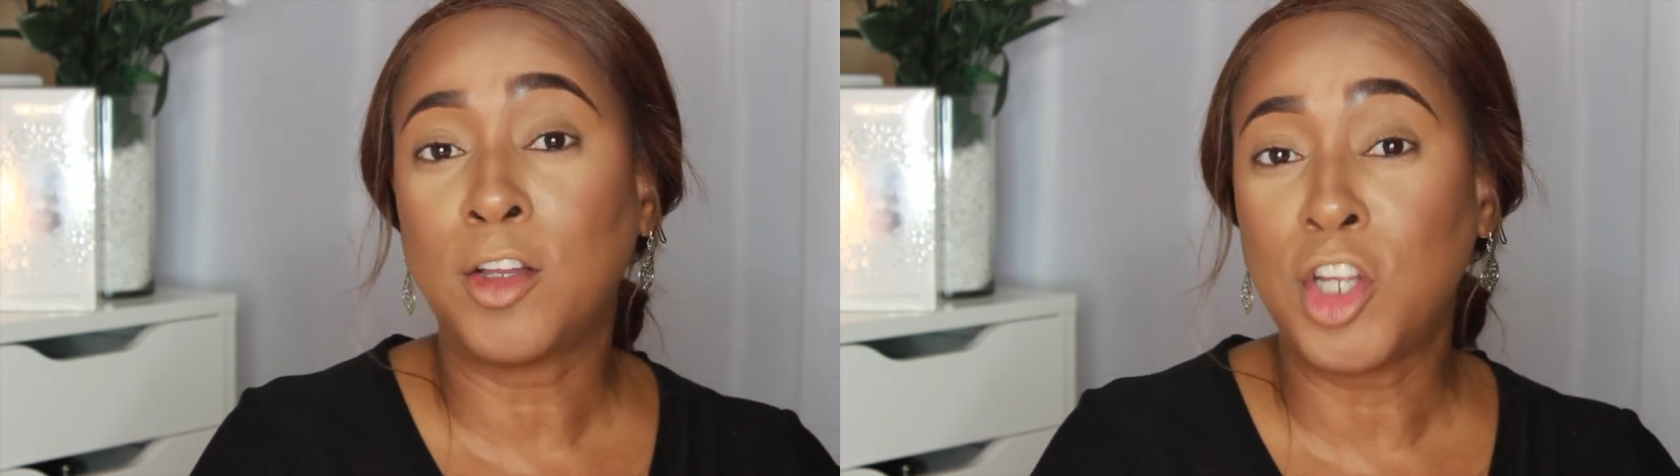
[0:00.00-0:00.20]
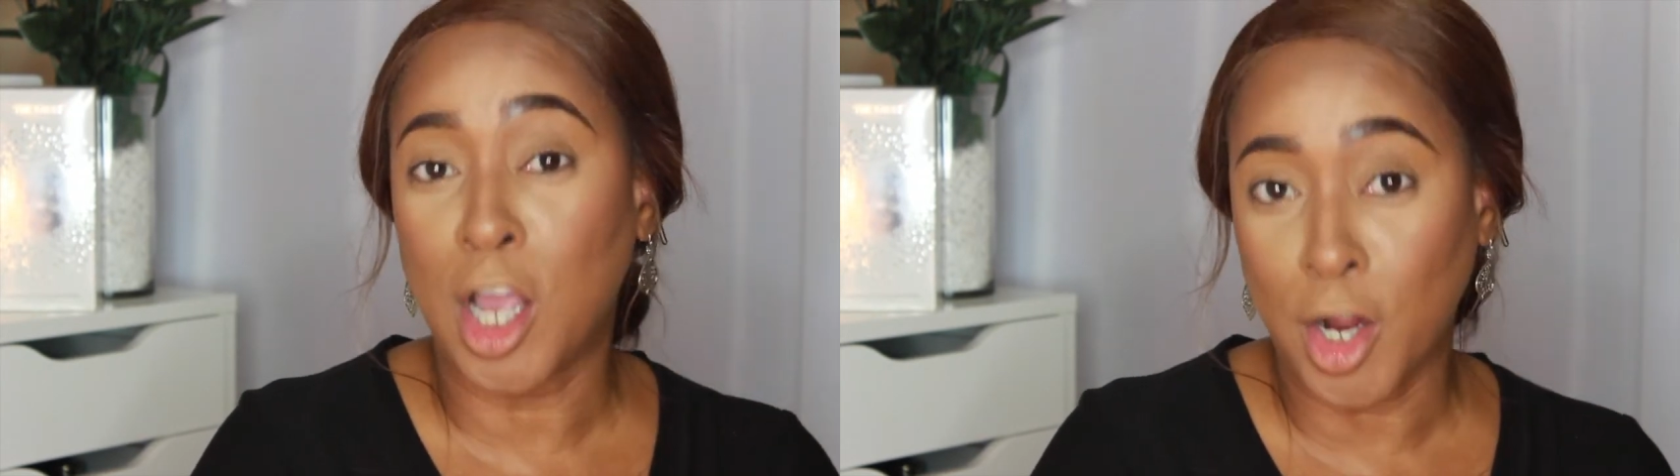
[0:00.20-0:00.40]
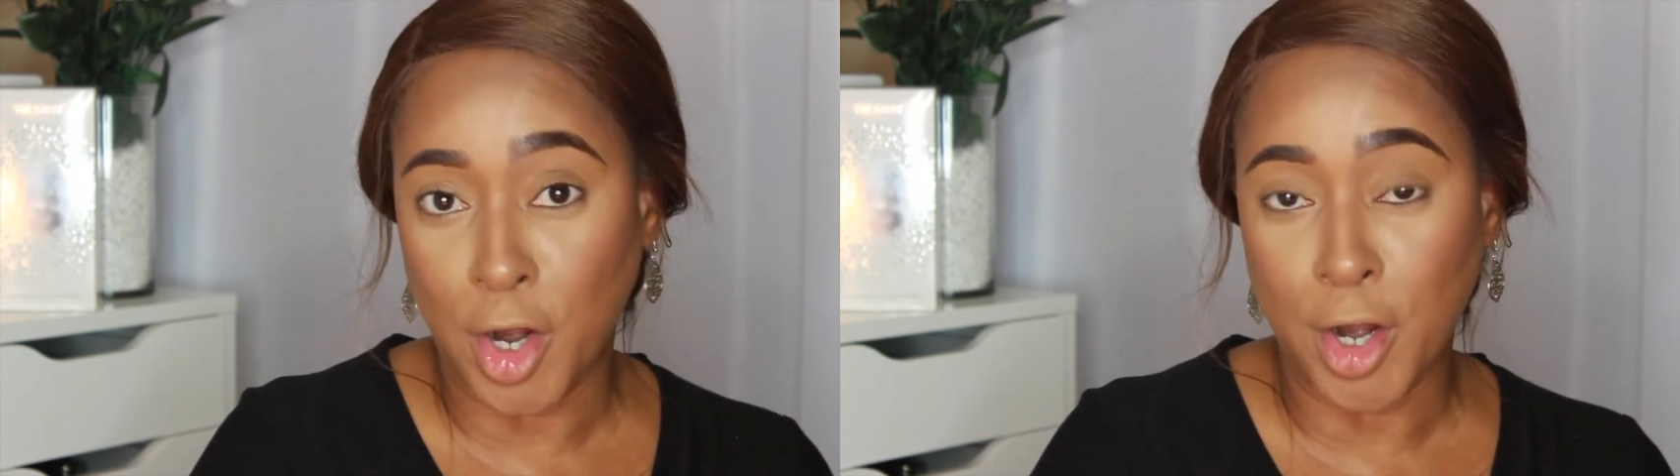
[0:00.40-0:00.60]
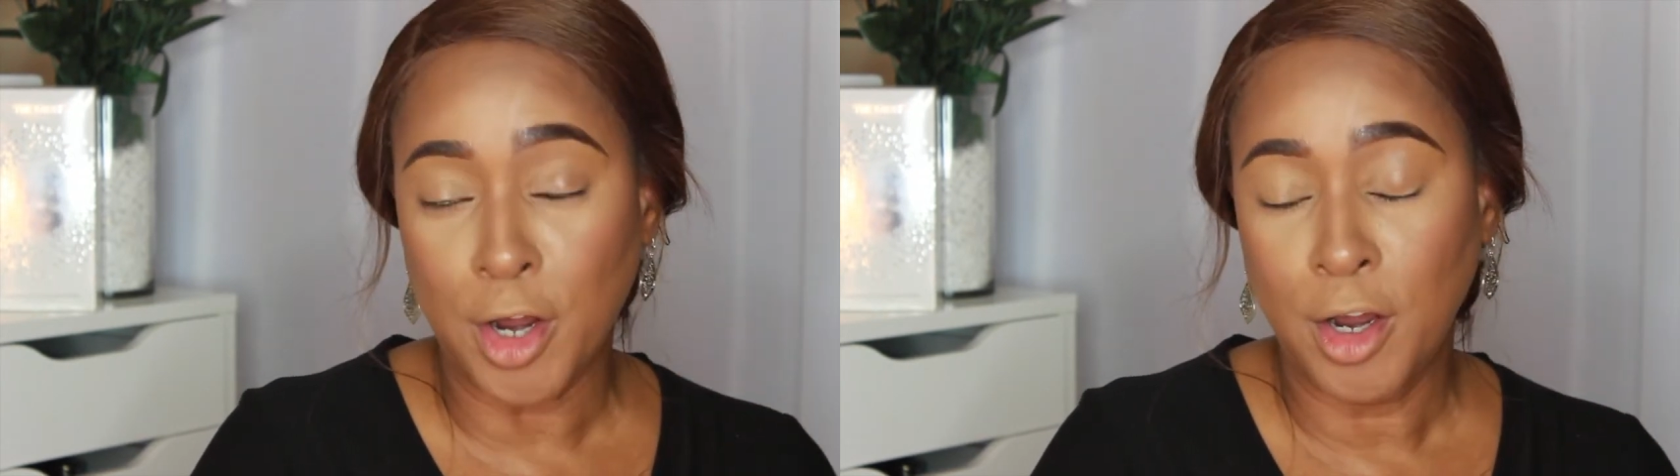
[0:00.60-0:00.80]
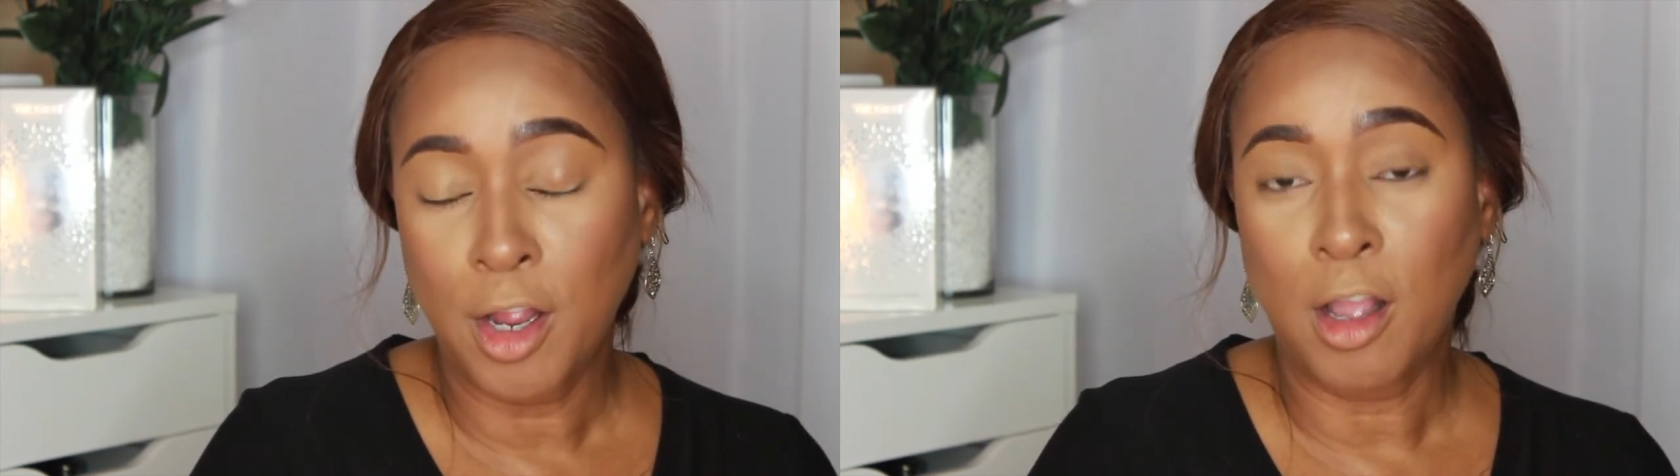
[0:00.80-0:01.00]

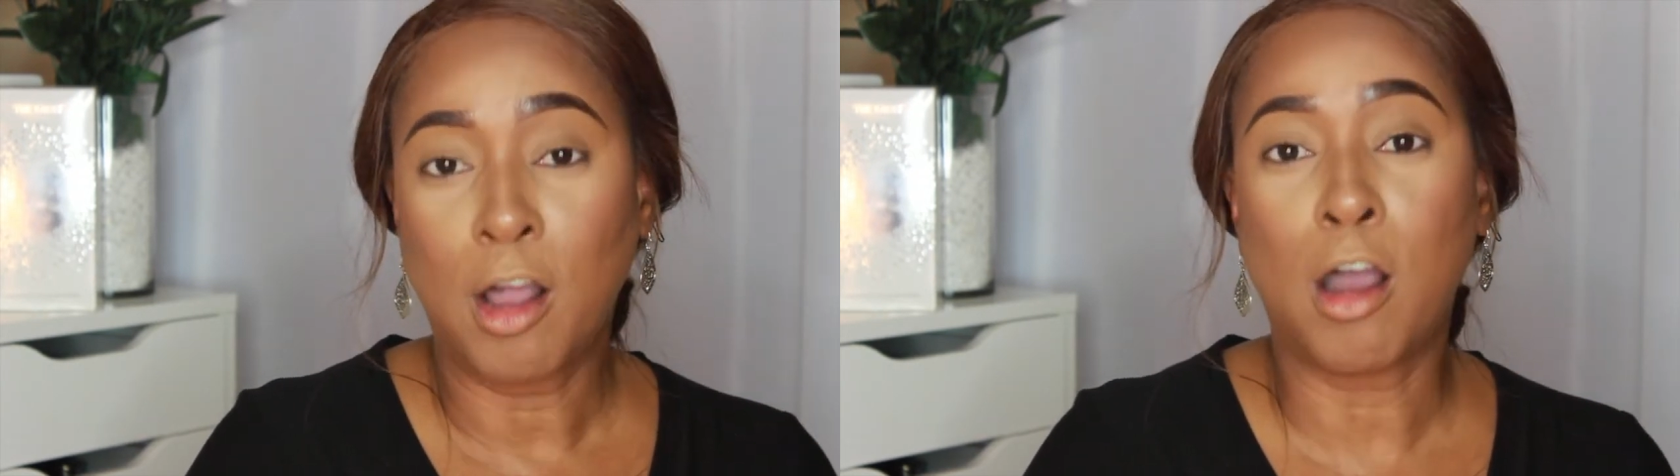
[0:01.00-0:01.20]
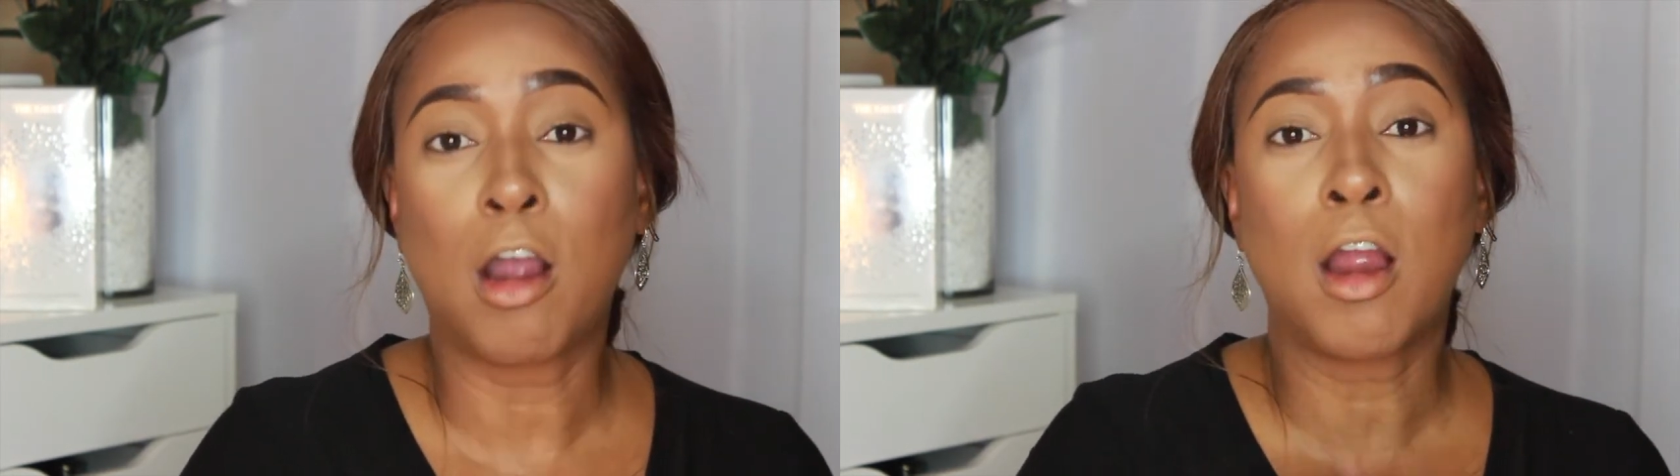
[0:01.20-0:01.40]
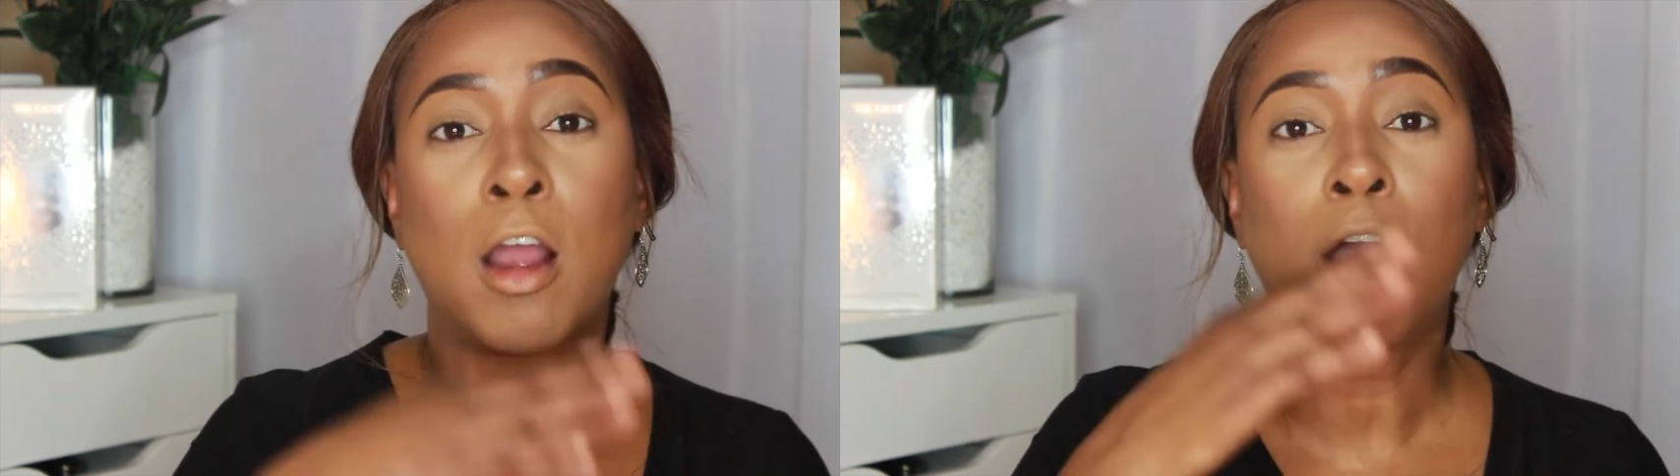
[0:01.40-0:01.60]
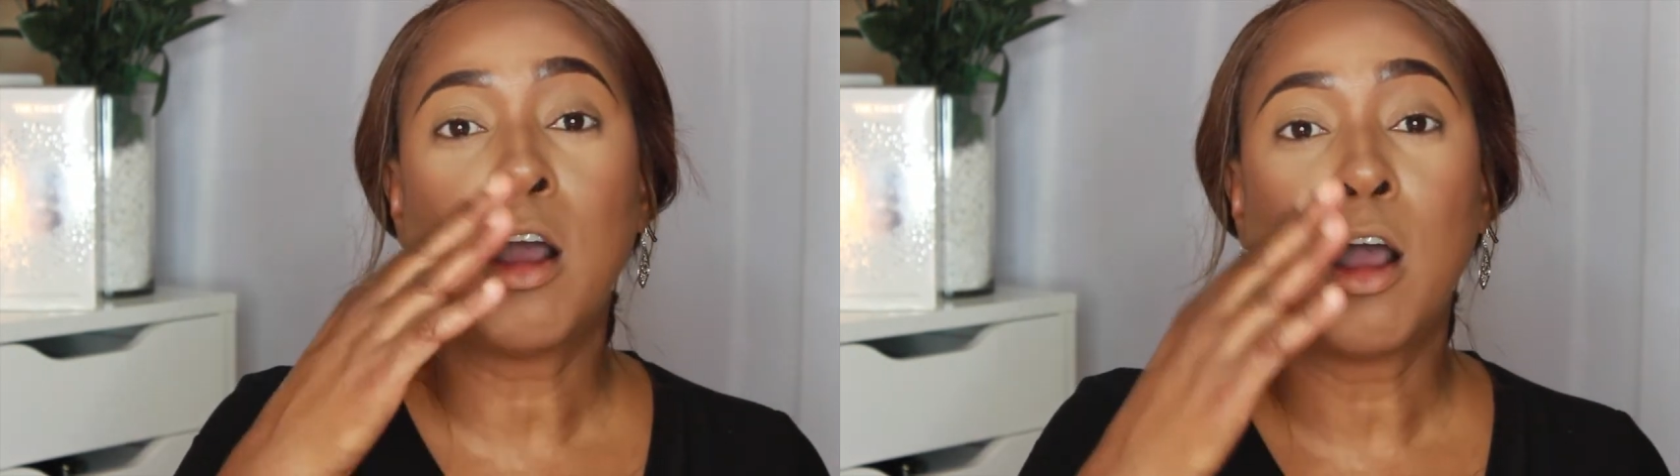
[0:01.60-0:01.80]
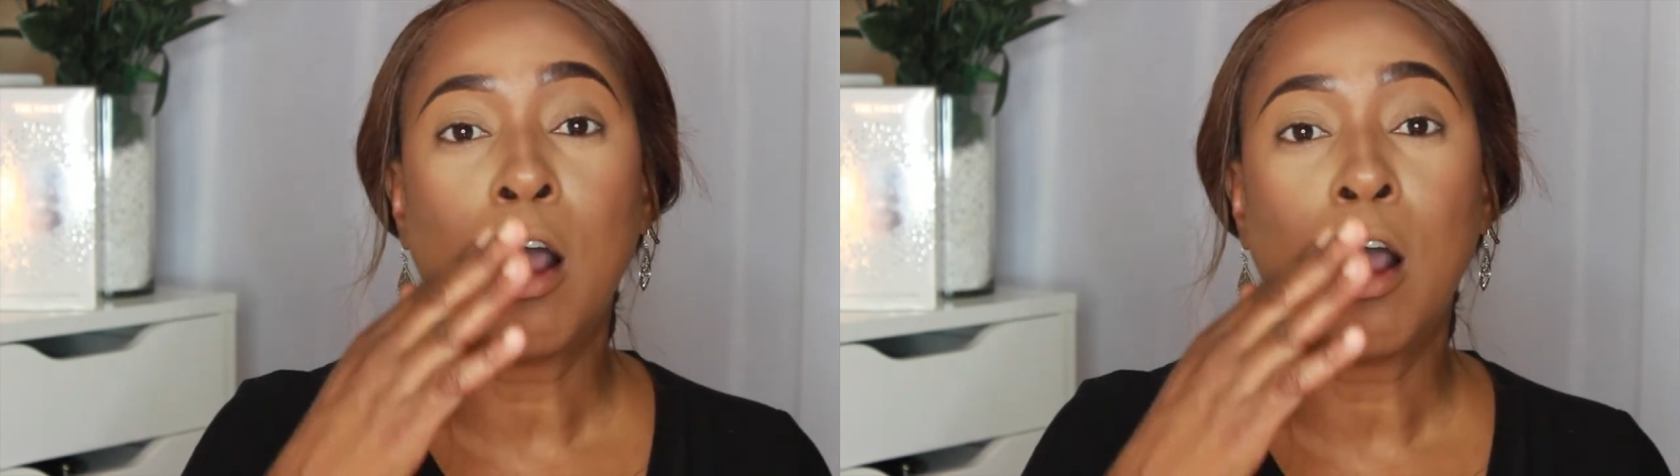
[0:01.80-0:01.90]
younger, or